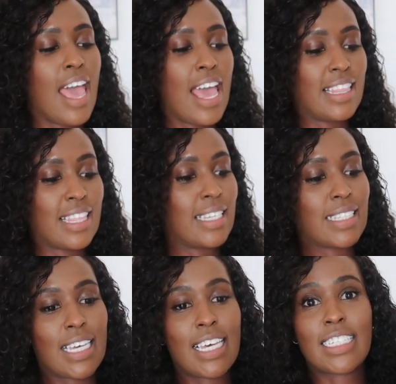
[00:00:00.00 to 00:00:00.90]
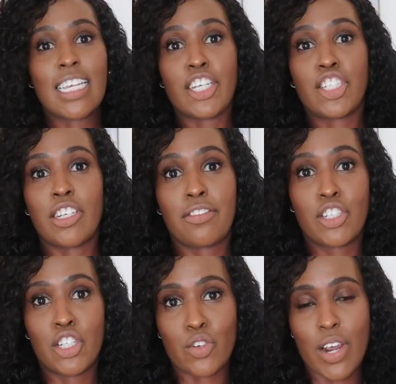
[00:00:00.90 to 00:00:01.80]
And this is a shift